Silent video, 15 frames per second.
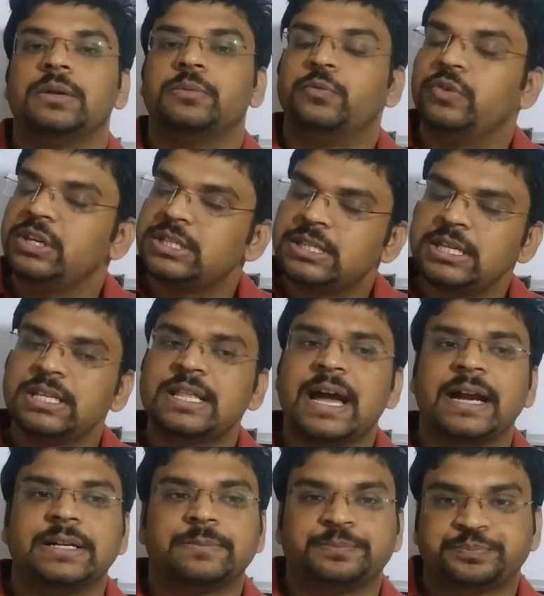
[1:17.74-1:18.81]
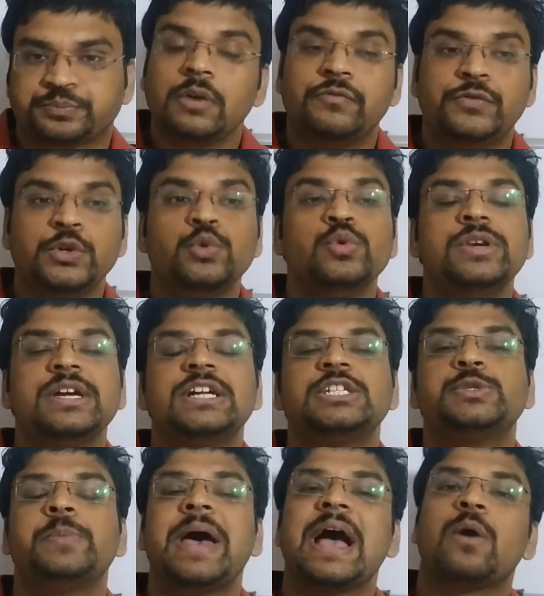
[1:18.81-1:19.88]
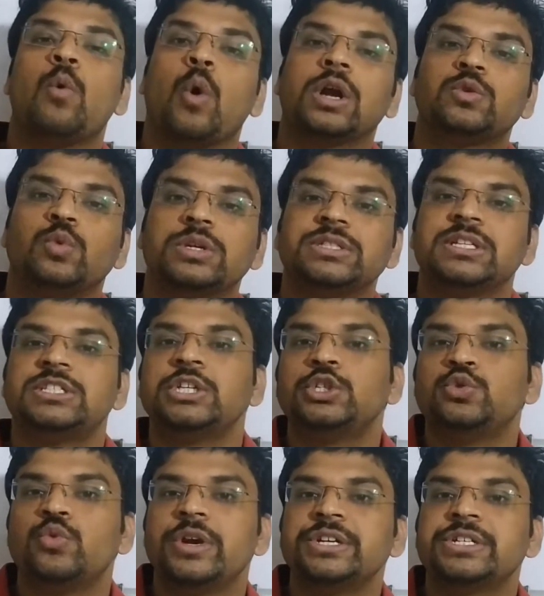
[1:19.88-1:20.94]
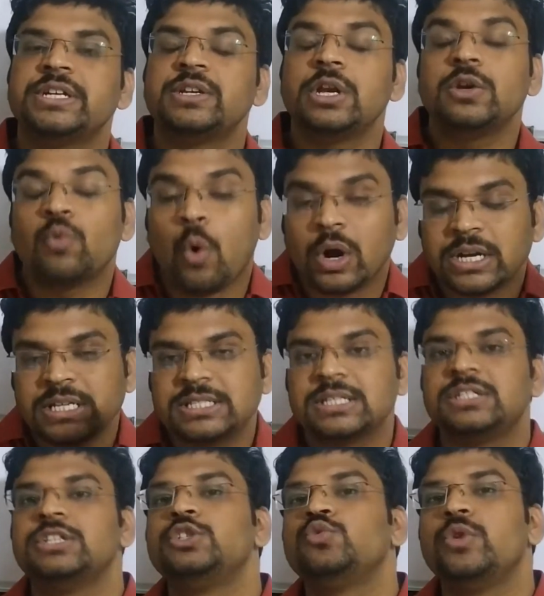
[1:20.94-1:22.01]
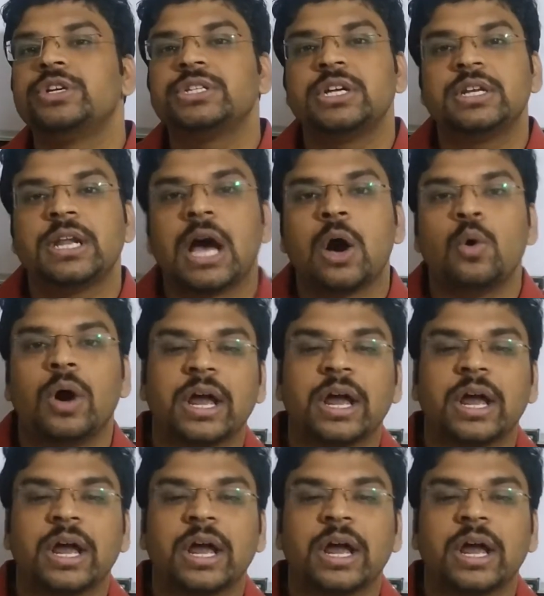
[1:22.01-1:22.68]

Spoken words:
we see that few years back what was the situation and what is the situation now.